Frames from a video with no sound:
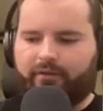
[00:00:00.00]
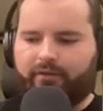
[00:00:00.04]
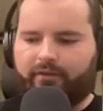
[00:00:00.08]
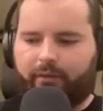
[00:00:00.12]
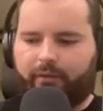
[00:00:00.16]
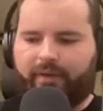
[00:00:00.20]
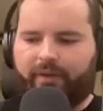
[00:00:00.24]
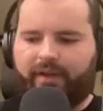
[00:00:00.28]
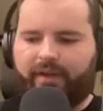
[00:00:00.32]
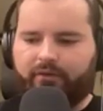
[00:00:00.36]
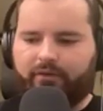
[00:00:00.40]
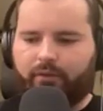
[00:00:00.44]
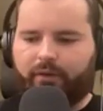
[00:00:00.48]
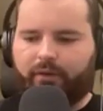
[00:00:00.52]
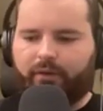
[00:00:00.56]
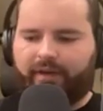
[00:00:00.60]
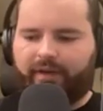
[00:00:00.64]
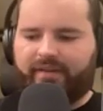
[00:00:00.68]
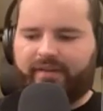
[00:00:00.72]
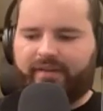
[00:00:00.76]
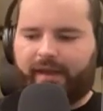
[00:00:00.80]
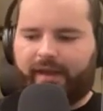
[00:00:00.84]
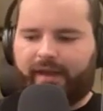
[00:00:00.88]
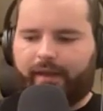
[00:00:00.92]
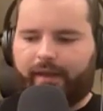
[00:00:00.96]
So he's really
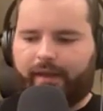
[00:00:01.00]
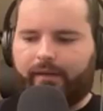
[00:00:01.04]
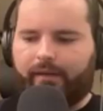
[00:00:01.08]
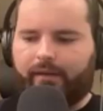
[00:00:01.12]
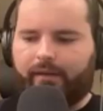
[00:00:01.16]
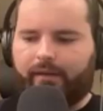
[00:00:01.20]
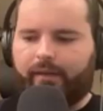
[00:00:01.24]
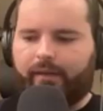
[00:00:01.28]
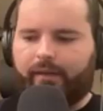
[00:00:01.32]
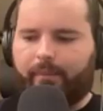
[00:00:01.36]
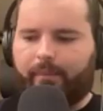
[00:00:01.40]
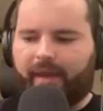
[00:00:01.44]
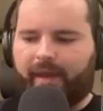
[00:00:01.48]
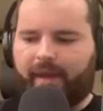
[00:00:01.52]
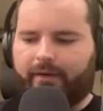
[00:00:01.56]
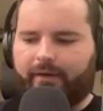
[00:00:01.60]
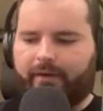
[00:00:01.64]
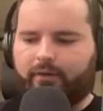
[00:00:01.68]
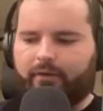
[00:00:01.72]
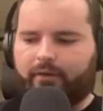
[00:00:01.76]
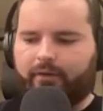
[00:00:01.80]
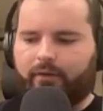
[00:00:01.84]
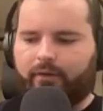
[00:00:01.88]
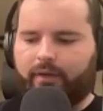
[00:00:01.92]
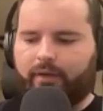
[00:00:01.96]
taken the
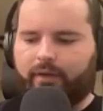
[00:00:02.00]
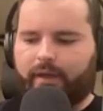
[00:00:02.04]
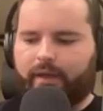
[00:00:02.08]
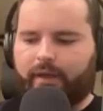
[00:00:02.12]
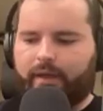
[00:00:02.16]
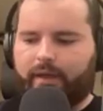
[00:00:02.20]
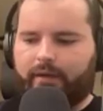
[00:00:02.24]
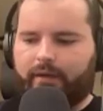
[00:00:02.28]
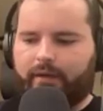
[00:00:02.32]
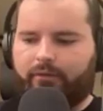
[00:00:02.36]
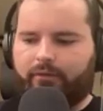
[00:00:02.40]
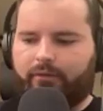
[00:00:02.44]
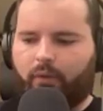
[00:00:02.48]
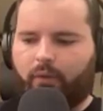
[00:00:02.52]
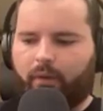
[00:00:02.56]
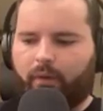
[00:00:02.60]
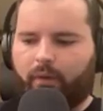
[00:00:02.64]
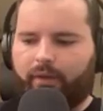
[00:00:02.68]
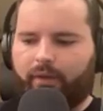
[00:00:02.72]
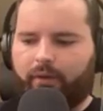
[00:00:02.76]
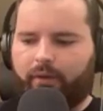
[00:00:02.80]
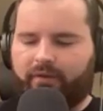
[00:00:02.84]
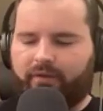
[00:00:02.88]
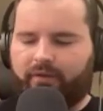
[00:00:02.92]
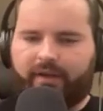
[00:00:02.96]
mantle for
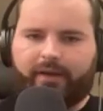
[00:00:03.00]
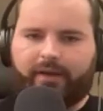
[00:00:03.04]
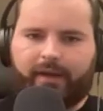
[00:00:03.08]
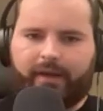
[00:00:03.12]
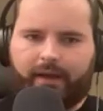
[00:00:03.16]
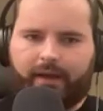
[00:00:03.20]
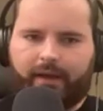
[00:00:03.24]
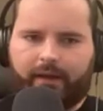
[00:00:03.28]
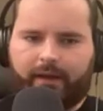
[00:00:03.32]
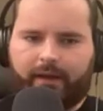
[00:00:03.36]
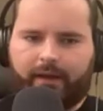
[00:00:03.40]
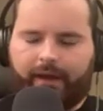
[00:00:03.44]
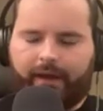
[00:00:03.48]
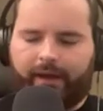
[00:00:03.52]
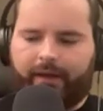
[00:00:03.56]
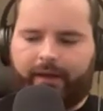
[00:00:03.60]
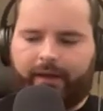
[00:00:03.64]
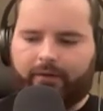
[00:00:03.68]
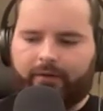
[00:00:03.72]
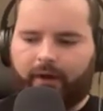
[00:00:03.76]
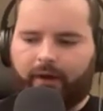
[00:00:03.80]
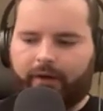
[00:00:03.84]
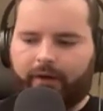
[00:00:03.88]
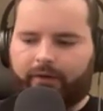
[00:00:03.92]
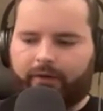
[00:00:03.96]
those. He did
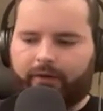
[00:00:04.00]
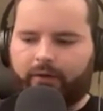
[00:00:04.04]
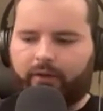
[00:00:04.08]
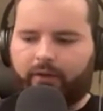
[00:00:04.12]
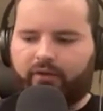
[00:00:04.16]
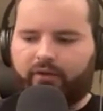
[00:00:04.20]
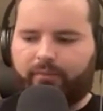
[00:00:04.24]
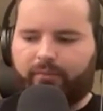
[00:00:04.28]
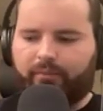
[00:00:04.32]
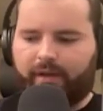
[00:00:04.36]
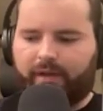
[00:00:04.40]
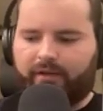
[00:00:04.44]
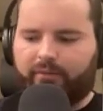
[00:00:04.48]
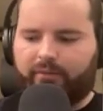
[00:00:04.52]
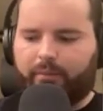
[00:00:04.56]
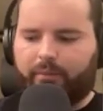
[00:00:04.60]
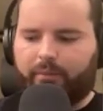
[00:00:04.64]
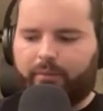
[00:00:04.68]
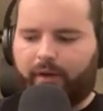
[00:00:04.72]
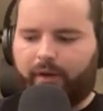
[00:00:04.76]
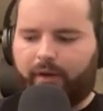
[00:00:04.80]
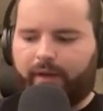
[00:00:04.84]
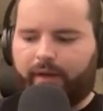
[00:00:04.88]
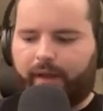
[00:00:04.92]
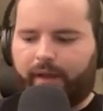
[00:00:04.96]
Dr. Loafman's
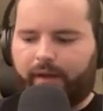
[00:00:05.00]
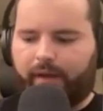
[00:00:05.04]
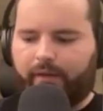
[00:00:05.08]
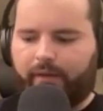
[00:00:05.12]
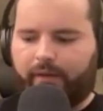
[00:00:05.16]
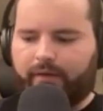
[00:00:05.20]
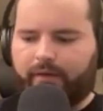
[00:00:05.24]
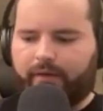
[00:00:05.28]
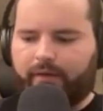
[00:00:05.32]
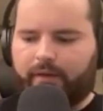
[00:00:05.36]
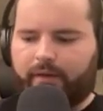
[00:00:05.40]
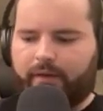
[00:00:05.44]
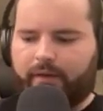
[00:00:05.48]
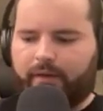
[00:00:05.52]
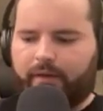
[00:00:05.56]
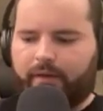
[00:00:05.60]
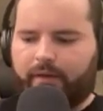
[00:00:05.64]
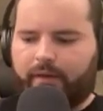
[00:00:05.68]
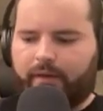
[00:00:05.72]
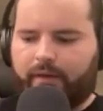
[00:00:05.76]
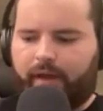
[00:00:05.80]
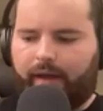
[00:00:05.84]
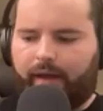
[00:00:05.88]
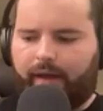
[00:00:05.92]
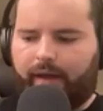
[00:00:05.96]
book, and
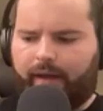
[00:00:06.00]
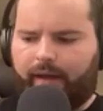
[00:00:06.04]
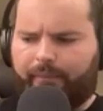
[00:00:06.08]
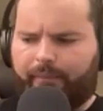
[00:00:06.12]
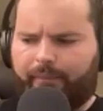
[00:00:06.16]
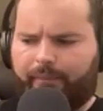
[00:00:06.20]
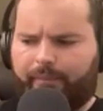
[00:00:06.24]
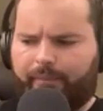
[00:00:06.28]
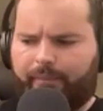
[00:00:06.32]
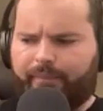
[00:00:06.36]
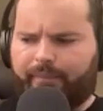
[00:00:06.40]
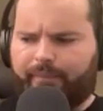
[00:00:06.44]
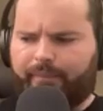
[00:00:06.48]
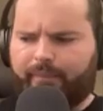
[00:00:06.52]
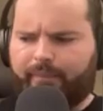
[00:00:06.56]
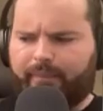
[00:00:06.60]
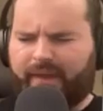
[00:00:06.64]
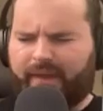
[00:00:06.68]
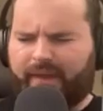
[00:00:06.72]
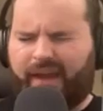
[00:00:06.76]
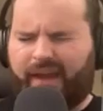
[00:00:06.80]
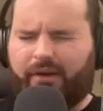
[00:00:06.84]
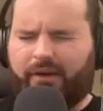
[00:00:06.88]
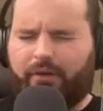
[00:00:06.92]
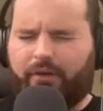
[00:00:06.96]
um,
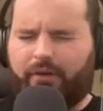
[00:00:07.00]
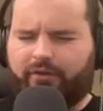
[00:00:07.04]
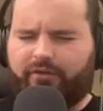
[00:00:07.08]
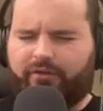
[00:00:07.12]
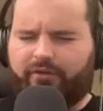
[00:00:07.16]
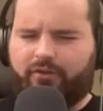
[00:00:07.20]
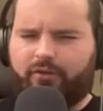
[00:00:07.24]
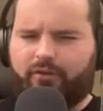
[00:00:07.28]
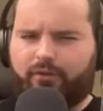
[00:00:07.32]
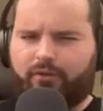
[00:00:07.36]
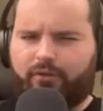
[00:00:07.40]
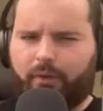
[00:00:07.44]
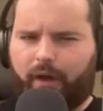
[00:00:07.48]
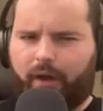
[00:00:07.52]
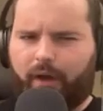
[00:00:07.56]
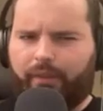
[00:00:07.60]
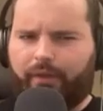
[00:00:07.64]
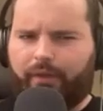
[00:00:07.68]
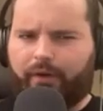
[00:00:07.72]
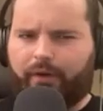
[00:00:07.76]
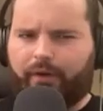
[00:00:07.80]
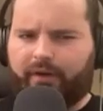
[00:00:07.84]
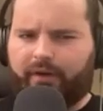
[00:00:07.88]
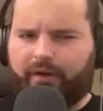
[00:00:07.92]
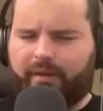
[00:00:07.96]
I know there's two
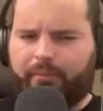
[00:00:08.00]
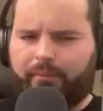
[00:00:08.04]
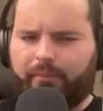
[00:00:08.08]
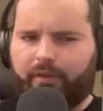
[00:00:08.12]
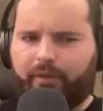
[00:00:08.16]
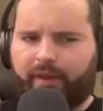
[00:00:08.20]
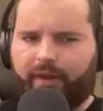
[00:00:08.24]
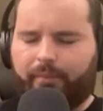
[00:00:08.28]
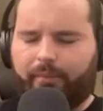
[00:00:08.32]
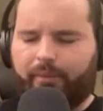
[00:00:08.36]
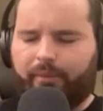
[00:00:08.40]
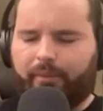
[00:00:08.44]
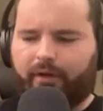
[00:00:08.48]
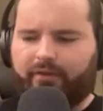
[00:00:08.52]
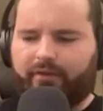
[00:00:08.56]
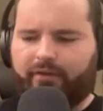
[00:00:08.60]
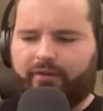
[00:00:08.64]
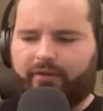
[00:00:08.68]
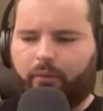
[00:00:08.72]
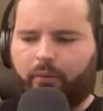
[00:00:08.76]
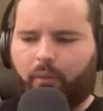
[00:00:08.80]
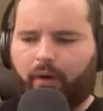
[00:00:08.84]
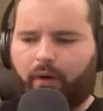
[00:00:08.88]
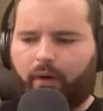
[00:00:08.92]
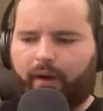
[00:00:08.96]
other complete books in
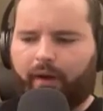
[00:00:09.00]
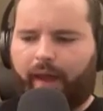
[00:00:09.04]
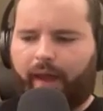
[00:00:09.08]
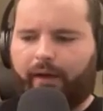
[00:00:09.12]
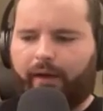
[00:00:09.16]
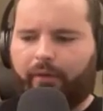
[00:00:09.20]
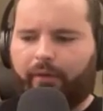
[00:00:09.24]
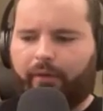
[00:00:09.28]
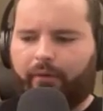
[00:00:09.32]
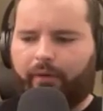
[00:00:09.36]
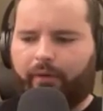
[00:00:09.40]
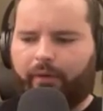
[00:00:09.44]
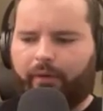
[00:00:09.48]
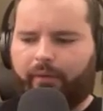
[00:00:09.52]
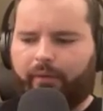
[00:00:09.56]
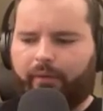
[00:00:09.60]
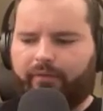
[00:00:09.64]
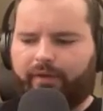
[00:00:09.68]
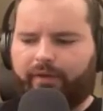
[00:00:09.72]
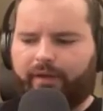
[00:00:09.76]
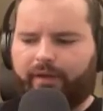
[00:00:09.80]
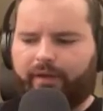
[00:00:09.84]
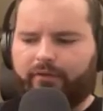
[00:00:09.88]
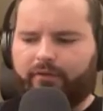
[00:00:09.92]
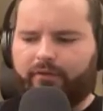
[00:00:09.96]
the work. I don't know if
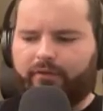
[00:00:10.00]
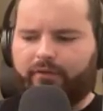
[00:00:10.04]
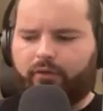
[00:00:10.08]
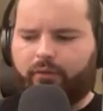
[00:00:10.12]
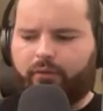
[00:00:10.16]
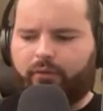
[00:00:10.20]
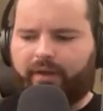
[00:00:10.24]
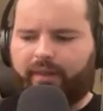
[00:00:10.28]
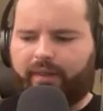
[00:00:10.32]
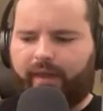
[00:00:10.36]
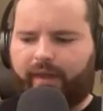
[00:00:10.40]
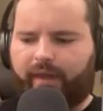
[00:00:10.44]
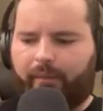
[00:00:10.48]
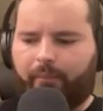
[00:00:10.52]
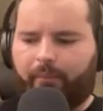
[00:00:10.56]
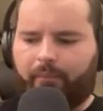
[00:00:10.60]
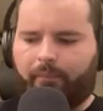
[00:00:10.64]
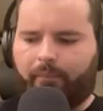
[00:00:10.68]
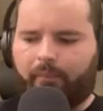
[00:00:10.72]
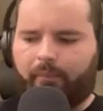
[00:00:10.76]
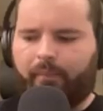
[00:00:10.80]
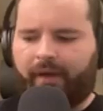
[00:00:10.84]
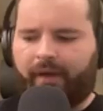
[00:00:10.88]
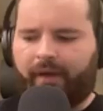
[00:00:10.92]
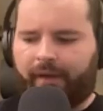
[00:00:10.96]
he's doing them,
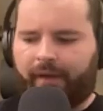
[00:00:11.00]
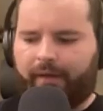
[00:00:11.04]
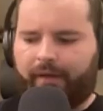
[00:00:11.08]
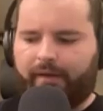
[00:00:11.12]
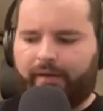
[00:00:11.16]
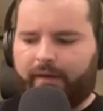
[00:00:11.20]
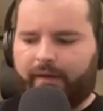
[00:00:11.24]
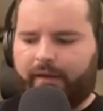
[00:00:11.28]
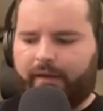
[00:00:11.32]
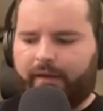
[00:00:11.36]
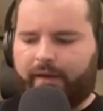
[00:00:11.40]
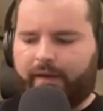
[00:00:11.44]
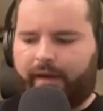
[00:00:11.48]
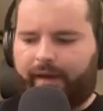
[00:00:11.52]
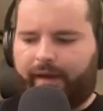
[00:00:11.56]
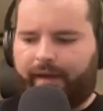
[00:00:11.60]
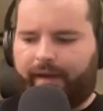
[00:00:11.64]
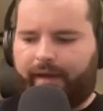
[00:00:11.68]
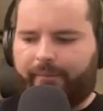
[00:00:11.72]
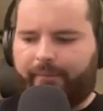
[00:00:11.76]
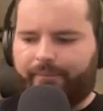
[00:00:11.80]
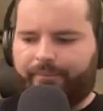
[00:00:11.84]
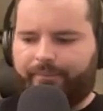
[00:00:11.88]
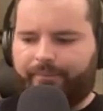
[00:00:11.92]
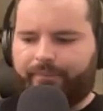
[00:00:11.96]
but
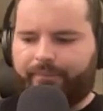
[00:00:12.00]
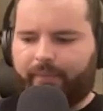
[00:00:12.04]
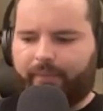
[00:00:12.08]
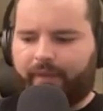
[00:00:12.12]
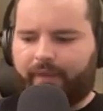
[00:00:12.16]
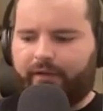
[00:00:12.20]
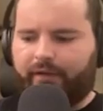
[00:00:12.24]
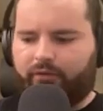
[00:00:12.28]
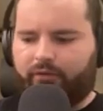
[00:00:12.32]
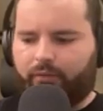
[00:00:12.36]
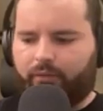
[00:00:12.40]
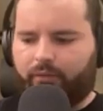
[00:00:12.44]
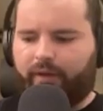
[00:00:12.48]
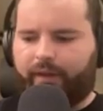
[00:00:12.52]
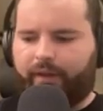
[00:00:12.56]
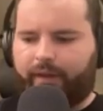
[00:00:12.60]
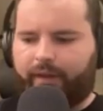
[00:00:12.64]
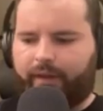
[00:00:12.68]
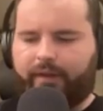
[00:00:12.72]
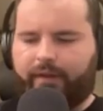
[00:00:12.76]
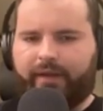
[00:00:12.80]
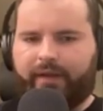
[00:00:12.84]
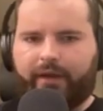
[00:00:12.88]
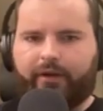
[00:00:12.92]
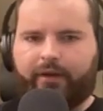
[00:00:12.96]
um, he's really
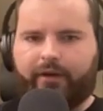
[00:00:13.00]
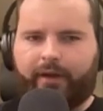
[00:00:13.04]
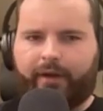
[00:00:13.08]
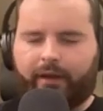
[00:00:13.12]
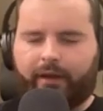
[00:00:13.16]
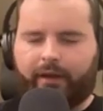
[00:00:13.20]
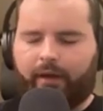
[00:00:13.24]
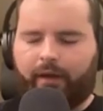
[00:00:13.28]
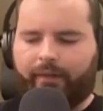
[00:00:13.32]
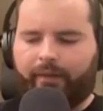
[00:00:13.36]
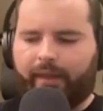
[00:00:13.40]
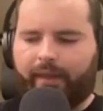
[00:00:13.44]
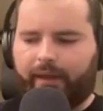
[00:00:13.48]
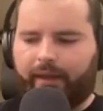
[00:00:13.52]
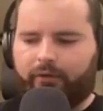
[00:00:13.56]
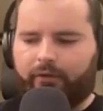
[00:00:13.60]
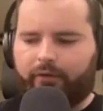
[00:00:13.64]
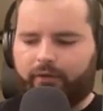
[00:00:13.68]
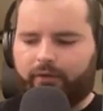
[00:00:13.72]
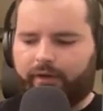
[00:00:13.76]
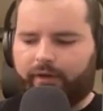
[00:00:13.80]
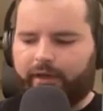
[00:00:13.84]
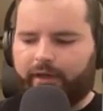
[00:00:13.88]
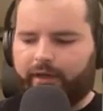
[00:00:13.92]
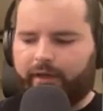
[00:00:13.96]
carrying on that
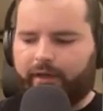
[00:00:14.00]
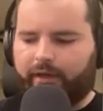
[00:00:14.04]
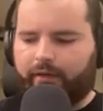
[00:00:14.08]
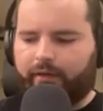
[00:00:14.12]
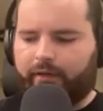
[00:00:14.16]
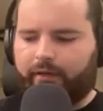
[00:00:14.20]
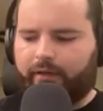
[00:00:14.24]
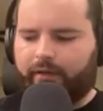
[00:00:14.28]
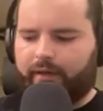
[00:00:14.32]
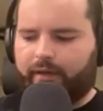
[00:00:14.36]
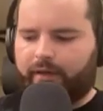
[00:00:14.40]
tradition.